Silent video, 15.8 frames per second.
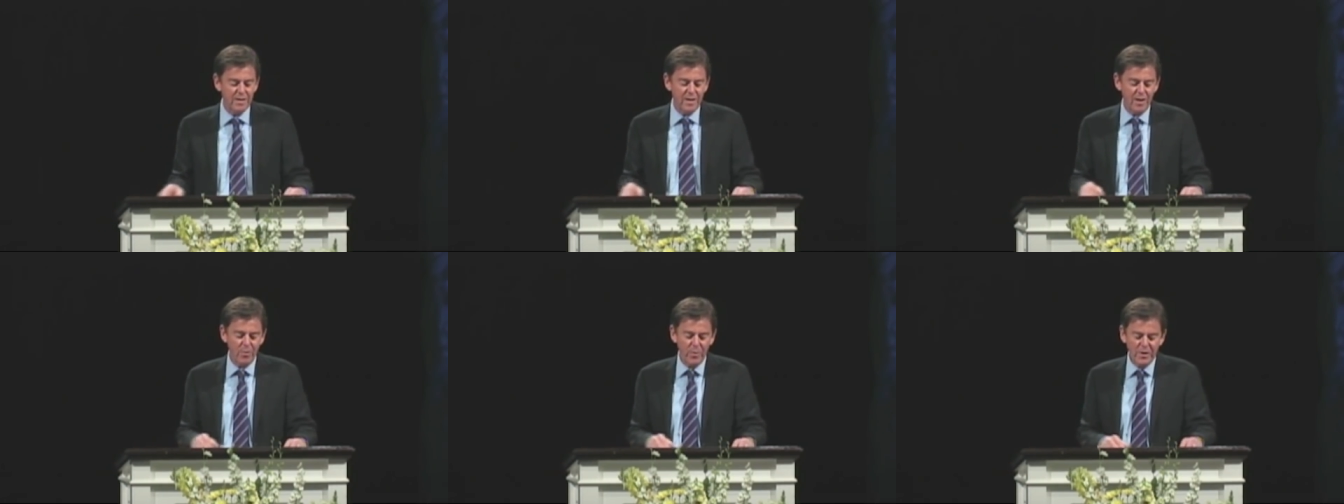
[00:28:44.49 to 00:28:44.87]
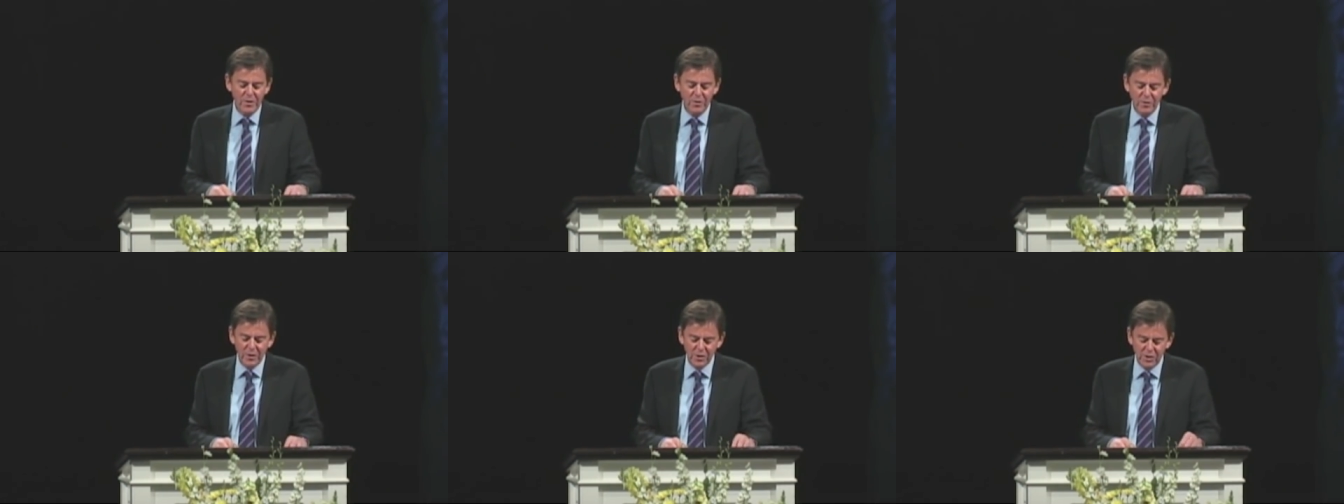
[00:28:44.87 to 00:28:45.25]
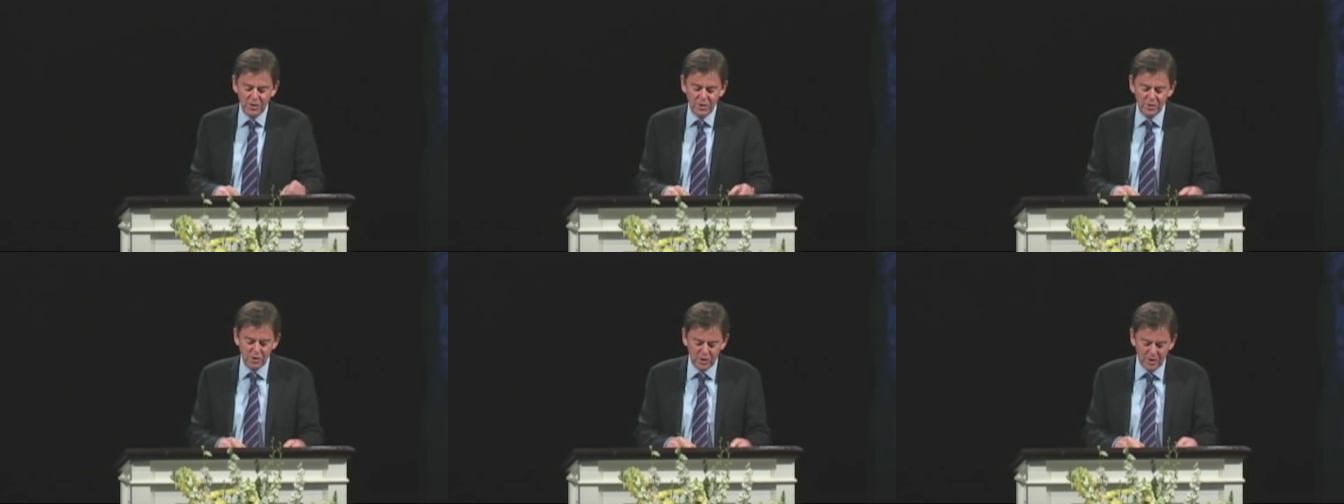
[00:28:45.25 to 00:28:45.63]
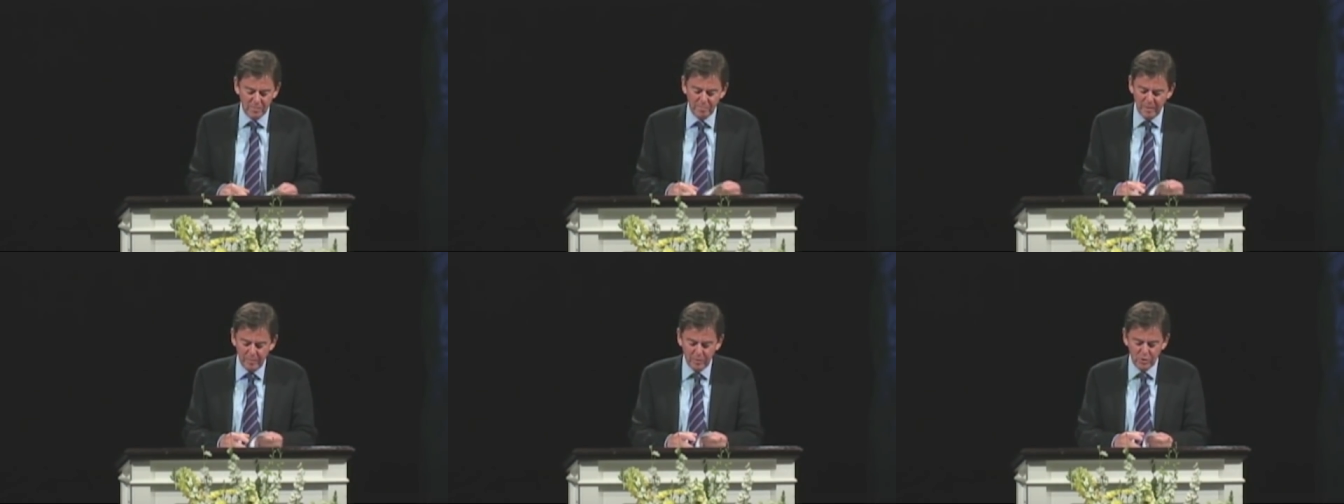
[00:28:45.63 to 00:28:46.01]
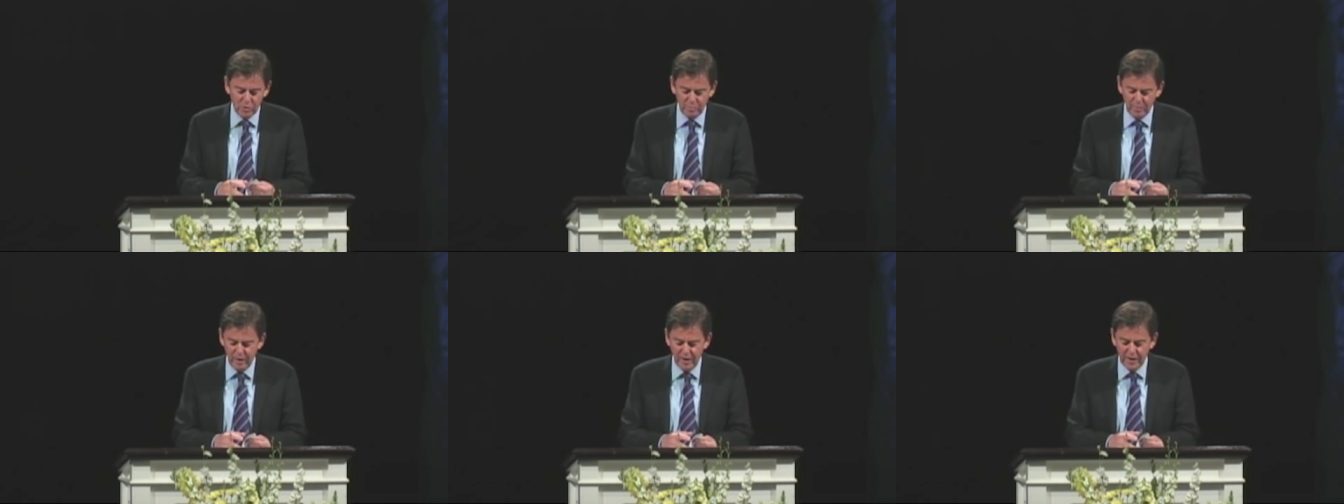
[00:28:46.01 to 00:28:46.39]
Now, when you listen to some people
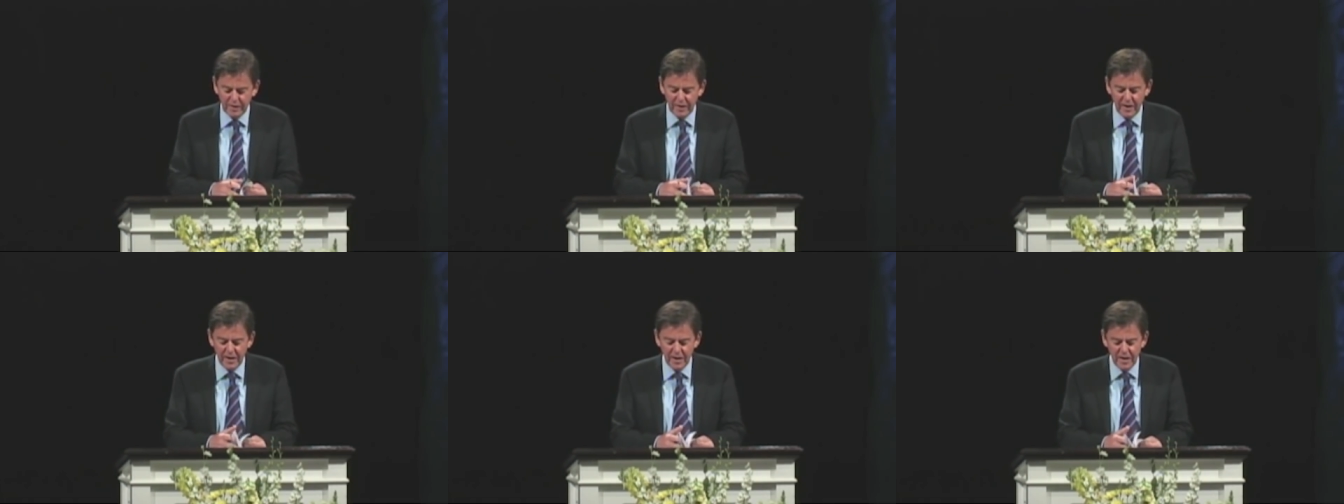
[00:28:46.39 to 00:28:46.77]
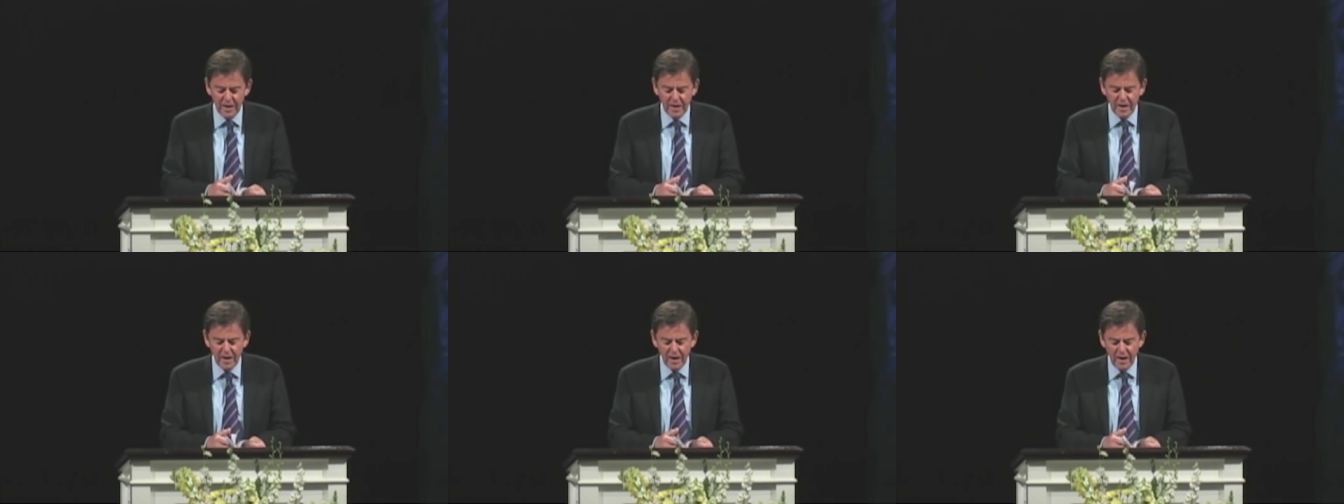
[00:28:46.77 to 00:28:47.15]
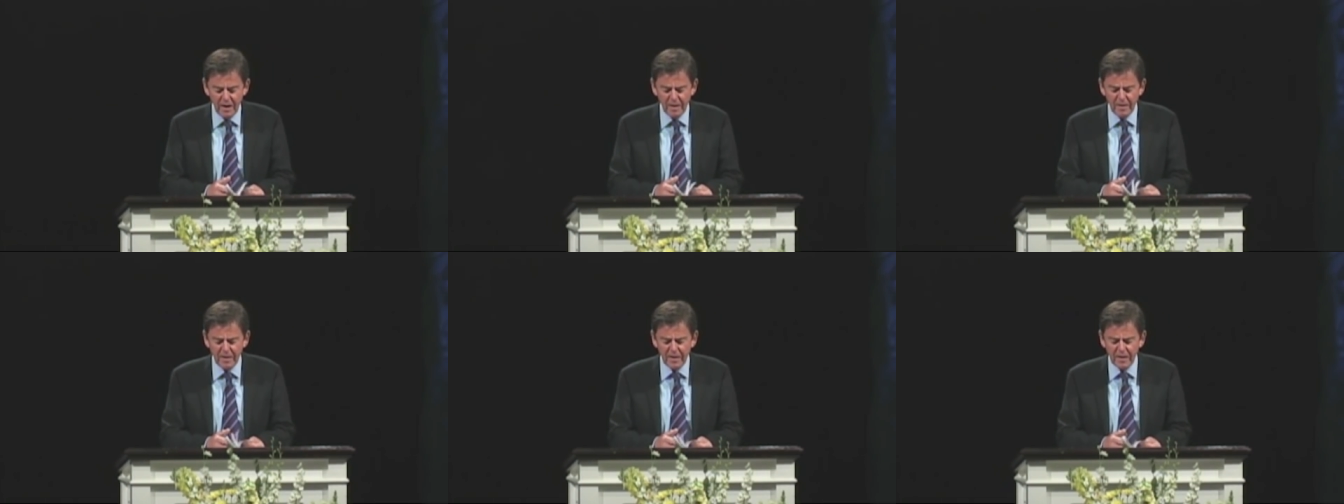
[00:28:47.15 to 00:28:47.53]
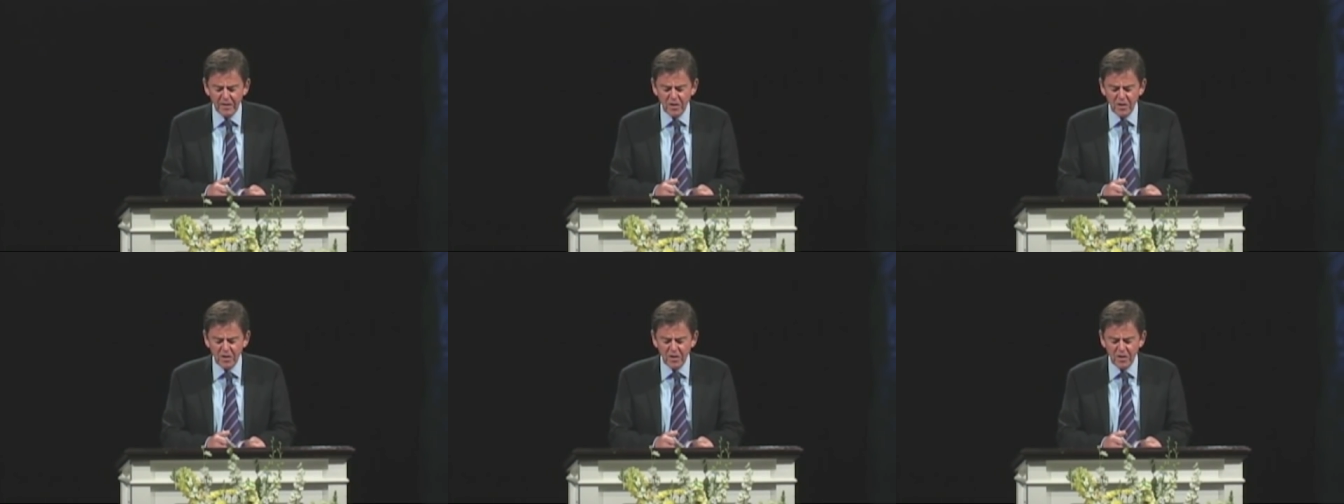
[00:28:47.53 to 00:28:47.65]
speak, they uh,